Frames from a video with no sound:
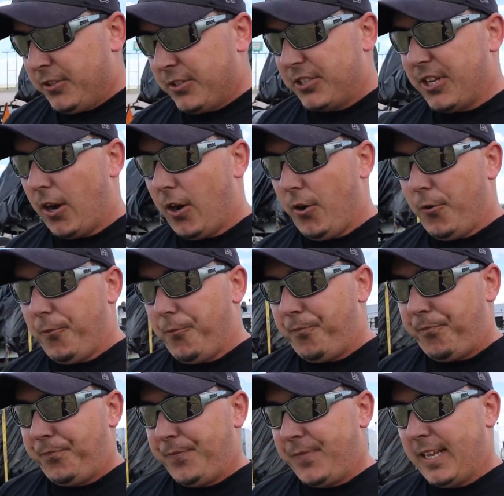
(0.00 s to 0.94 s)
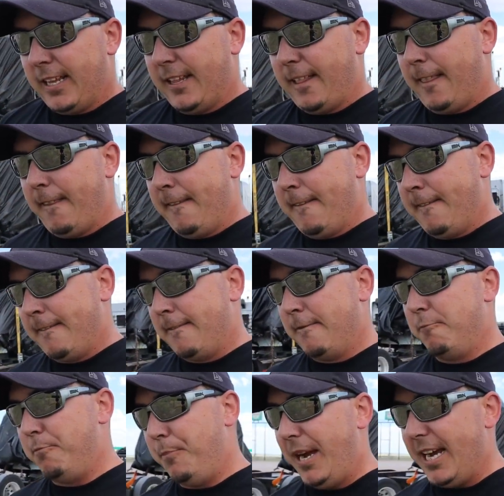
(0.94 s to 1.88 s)
So
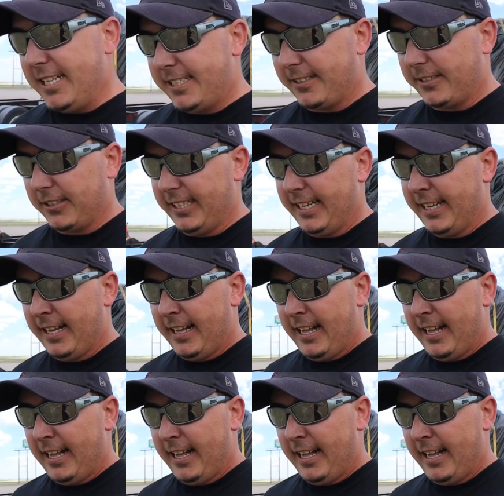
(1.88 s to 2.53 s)
basically,